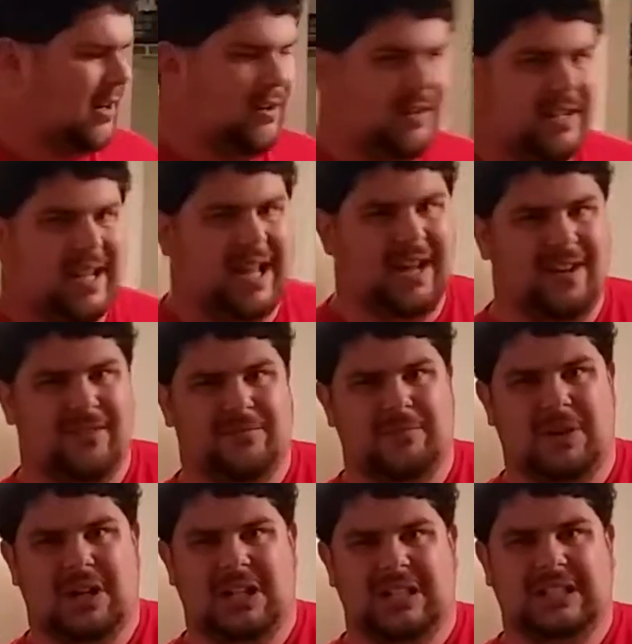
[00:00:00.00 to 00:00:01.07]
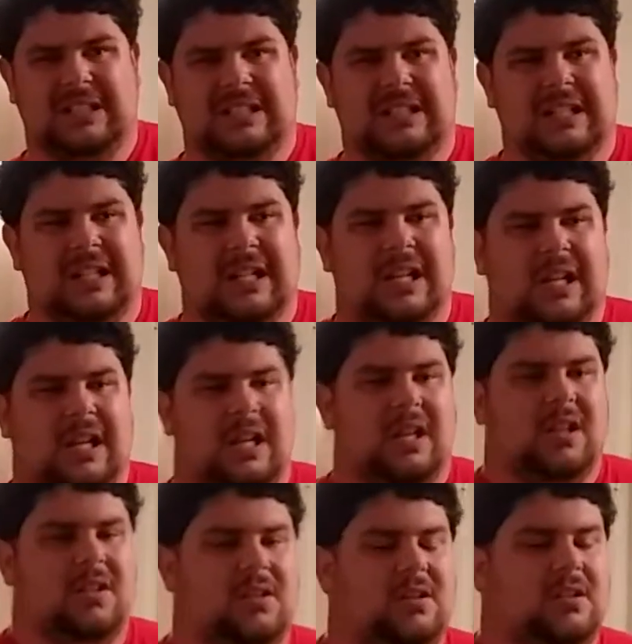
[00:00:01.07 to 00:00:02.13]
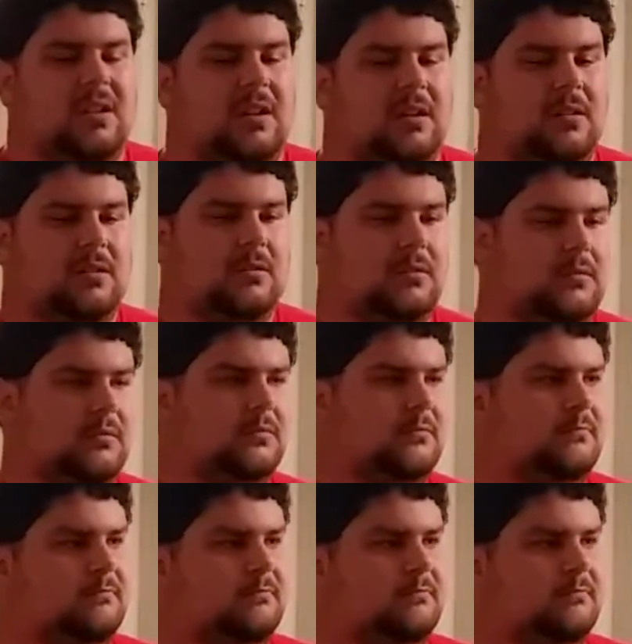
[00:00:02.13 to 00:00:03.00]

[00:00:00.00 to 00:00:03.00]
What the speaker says: already have modded. So,